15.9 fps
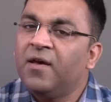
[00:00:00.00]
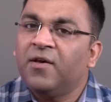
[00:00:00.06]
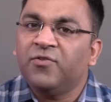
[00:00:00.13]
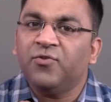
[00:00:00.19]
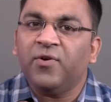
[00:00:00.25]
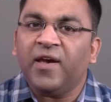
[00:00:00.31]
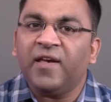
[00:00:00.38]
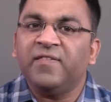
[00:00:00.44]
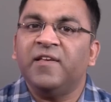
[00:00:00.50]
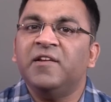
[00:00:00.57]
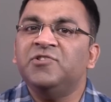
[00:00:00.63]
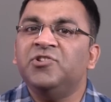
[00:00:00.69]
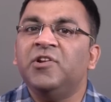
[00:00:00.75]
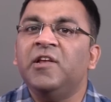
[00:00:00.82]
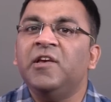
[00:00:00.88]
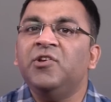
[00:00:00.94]
So
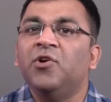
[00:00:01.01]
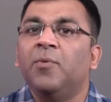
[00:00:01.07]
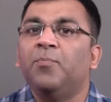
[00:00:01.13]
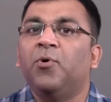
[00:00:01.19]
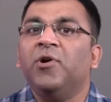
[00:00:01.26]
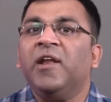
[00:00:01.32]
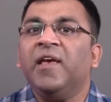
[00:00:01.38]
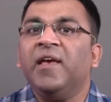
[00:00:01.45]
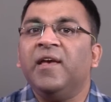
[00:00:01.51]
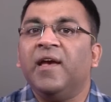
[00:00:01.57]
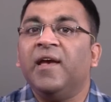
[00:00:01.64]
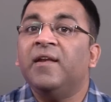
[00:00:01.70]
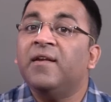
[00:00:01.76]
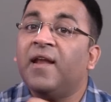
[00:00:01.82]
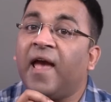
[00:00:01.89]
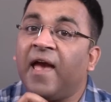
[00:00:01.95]
essentially you're putting in